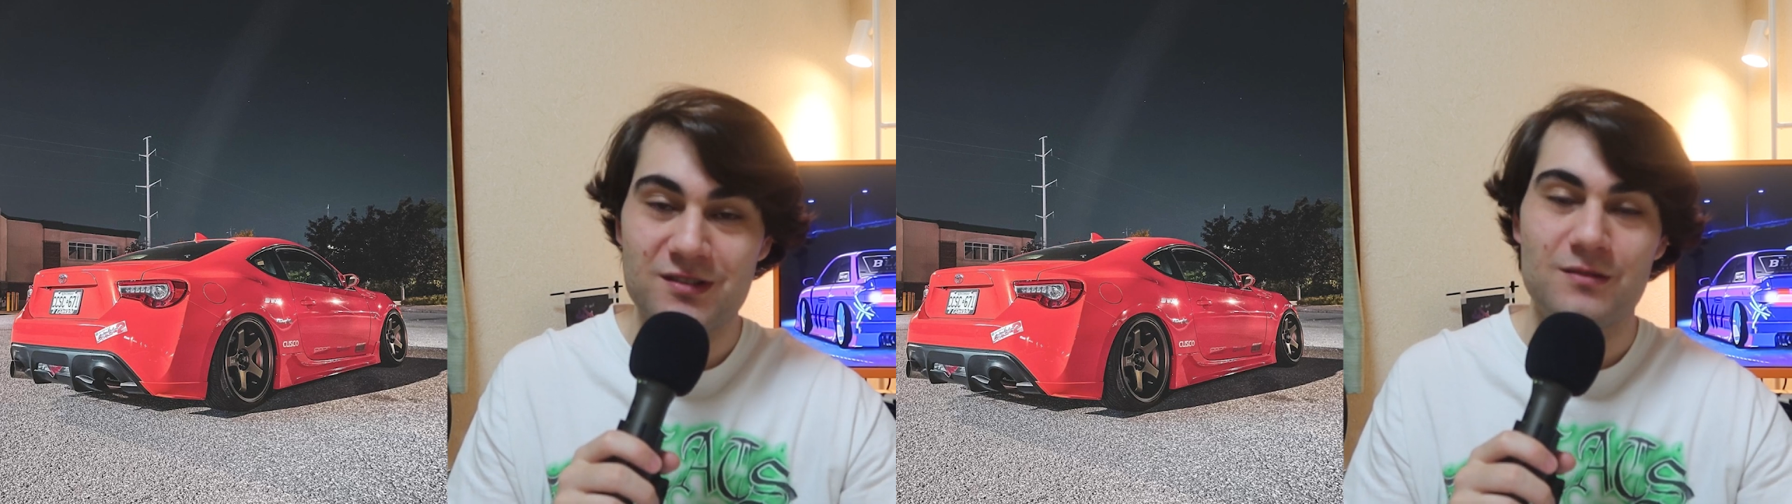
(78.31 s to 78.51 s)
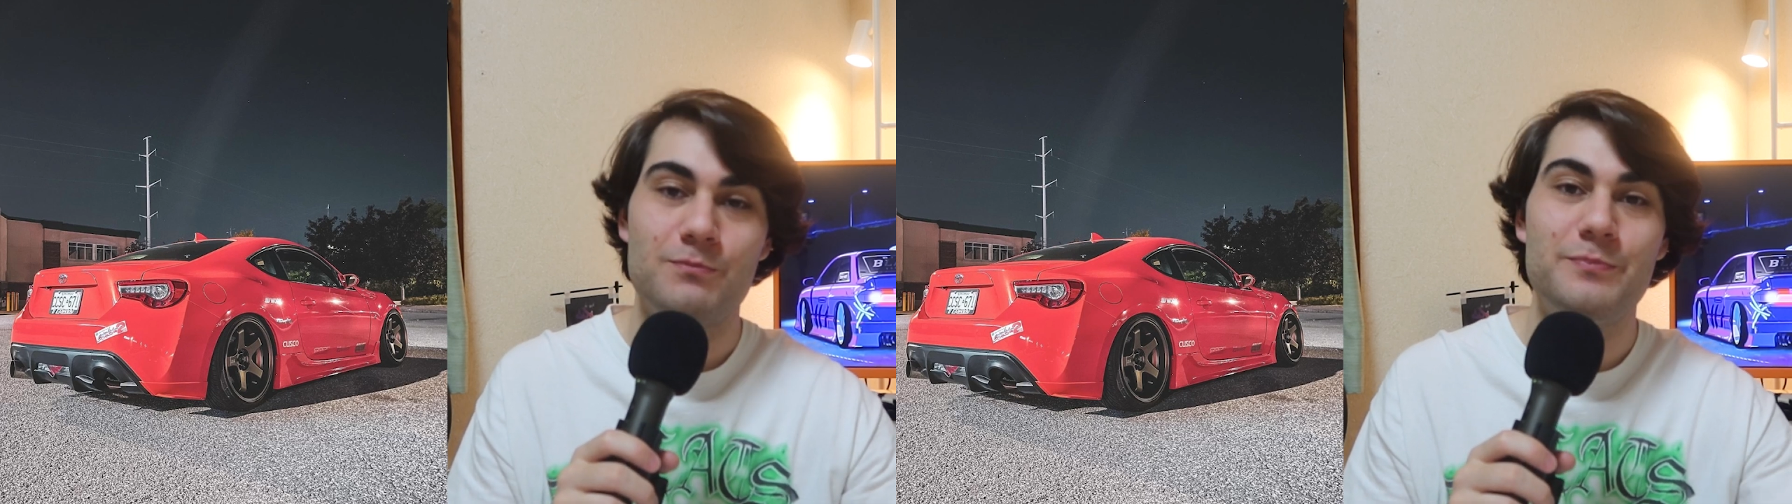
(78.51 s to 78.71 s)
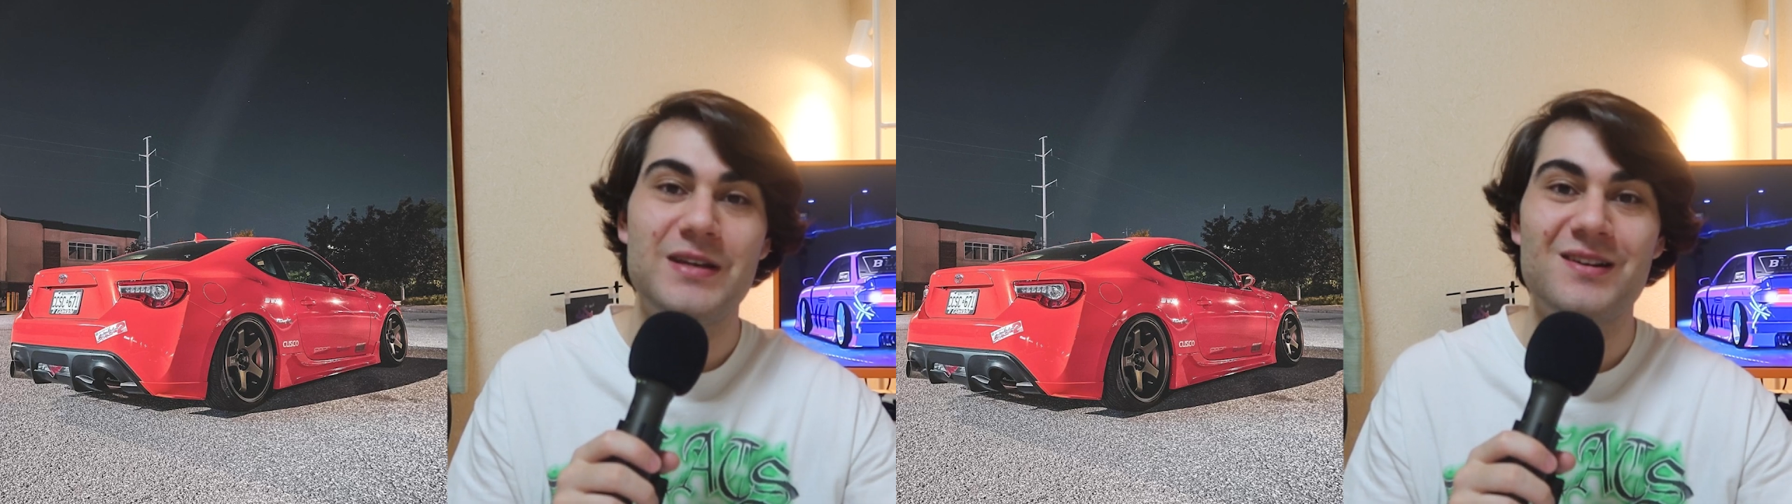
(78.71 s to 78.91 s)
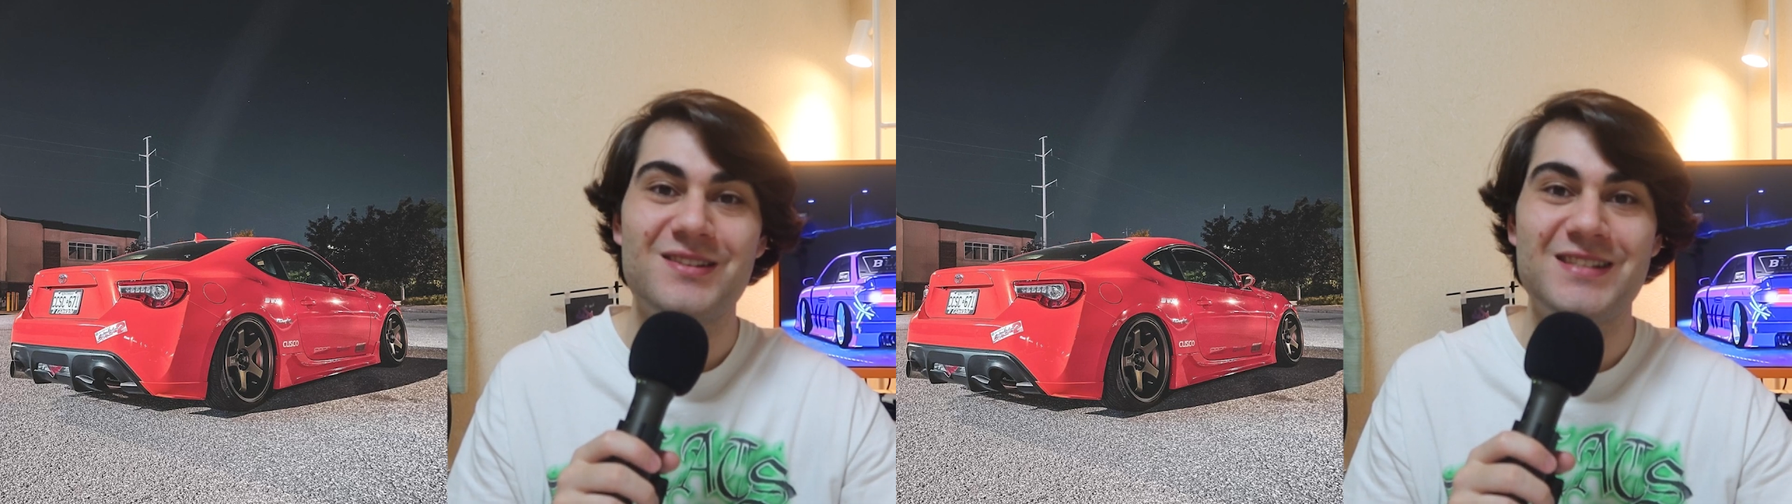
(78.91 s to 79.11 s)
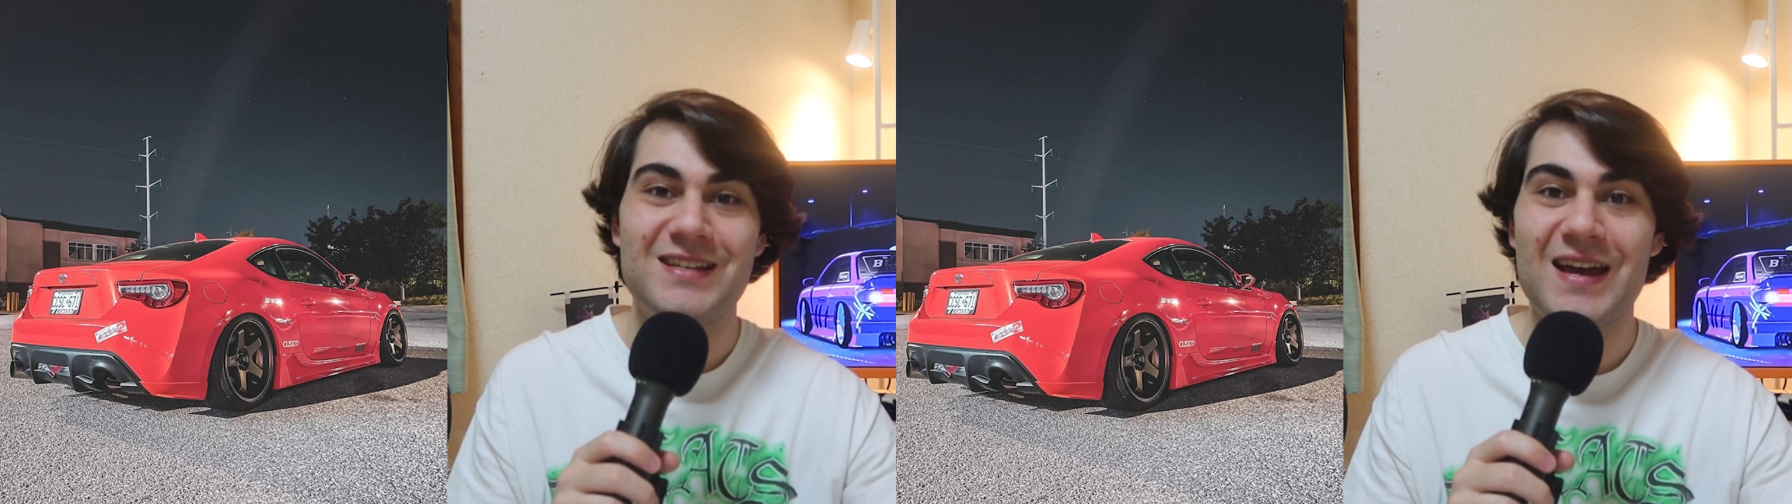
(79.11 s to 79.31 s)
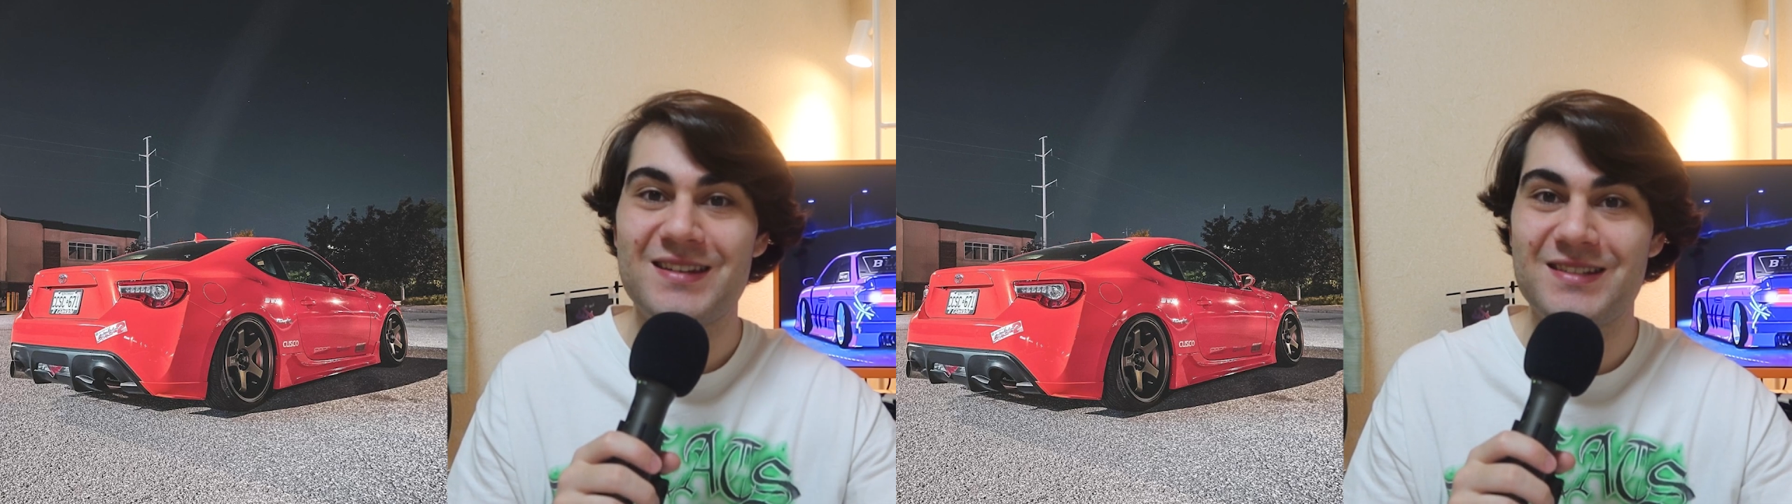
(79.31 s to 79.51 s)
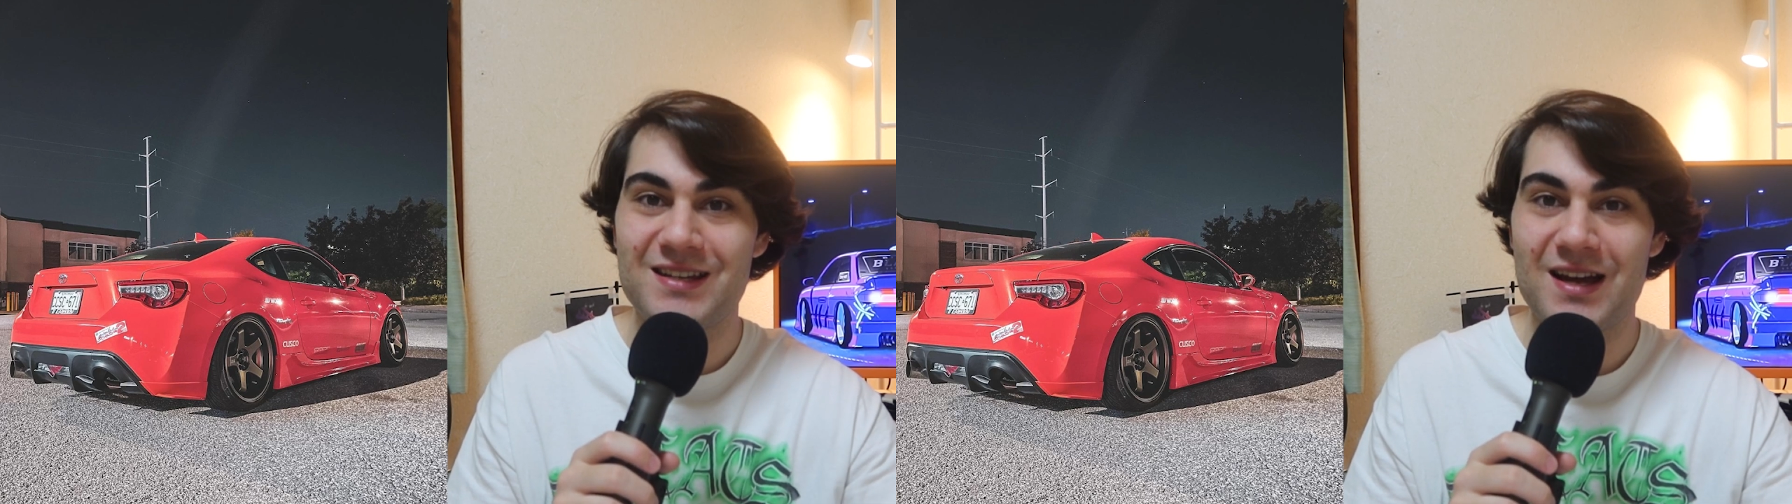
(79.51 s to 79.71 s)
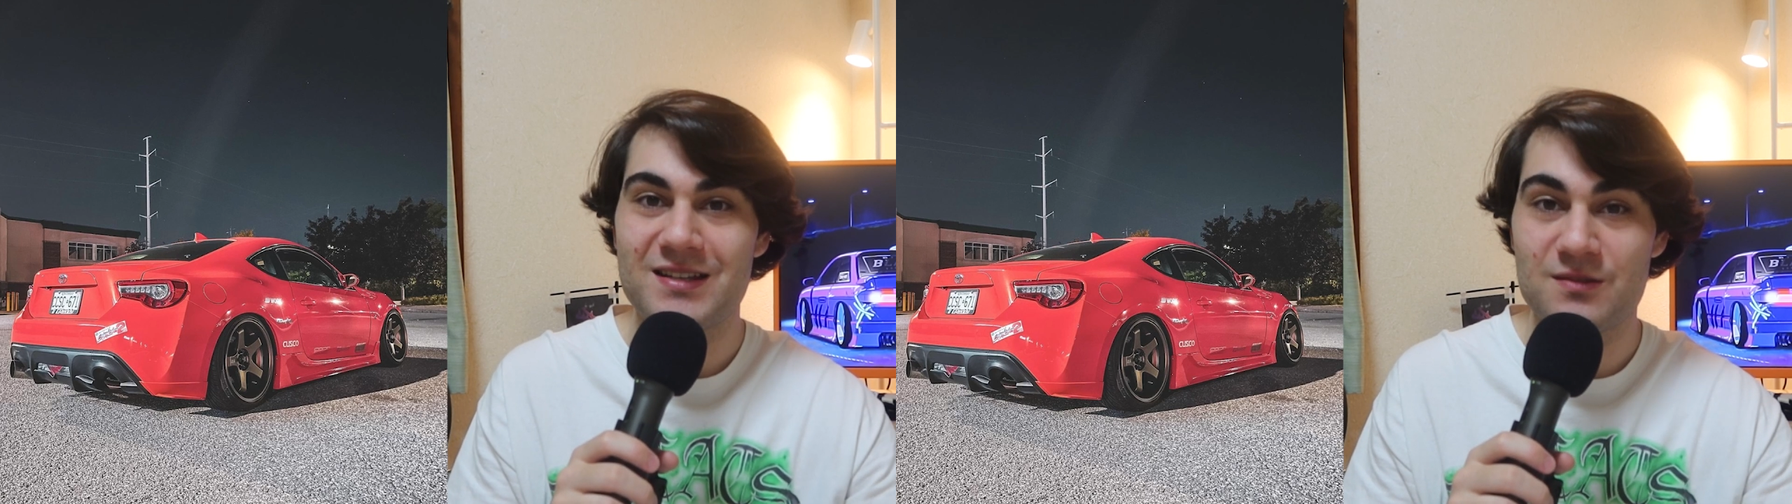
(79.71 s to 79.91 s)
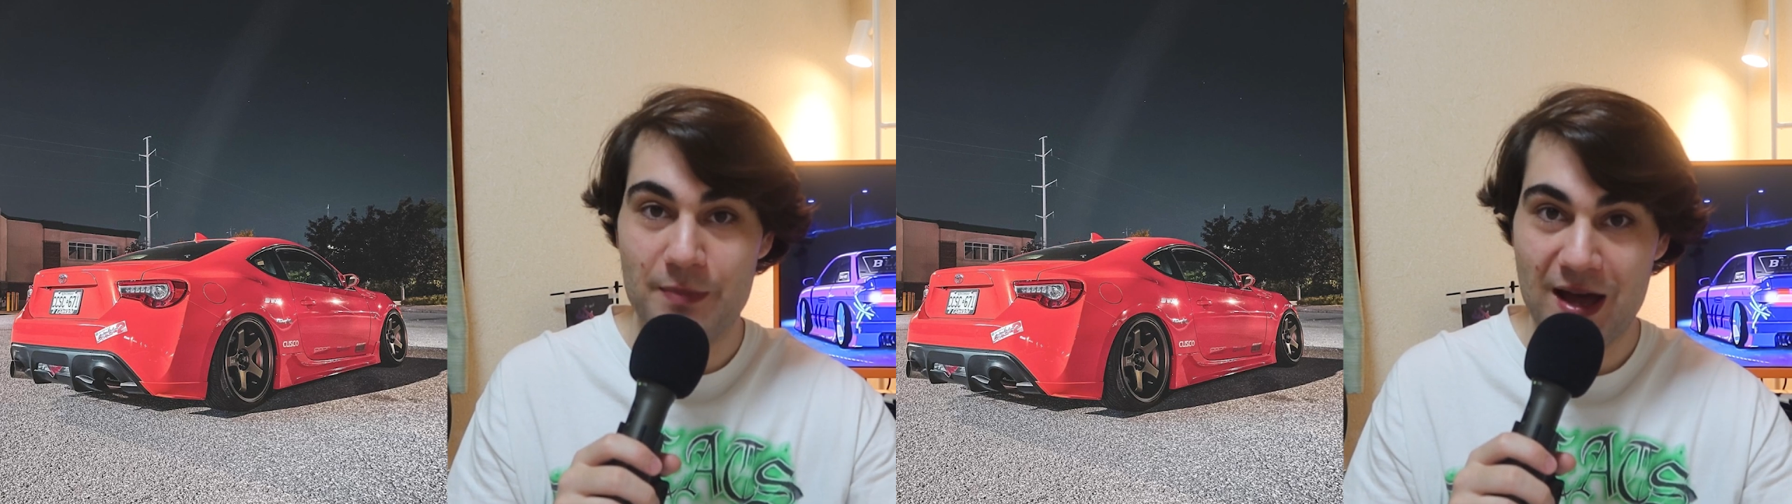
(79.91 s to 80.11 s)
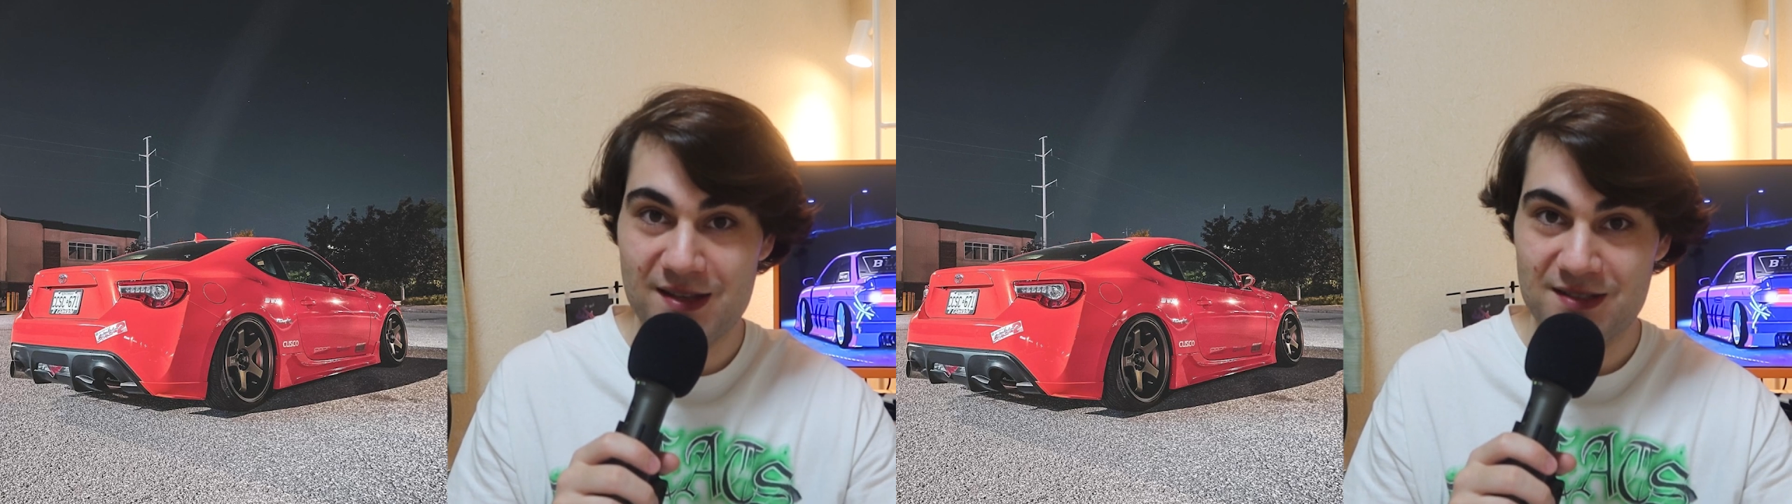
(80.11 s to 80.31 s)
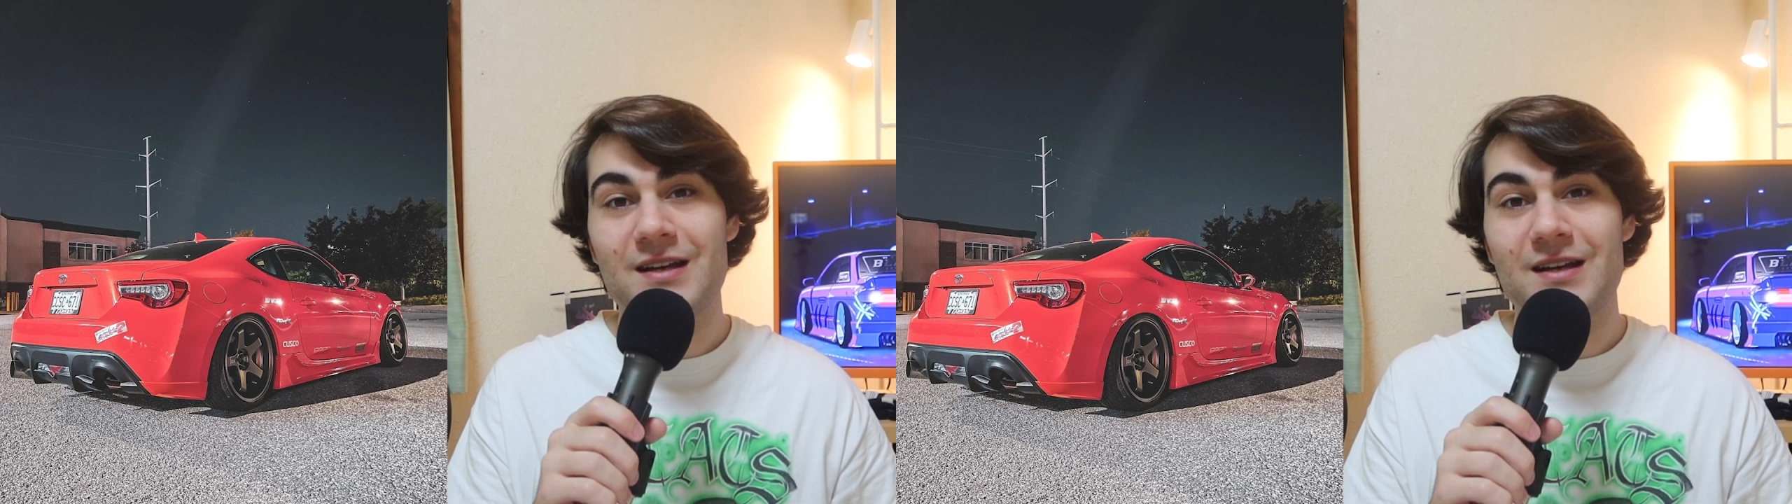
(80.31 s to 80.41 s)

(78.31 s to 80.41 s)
some BRZ STI spats.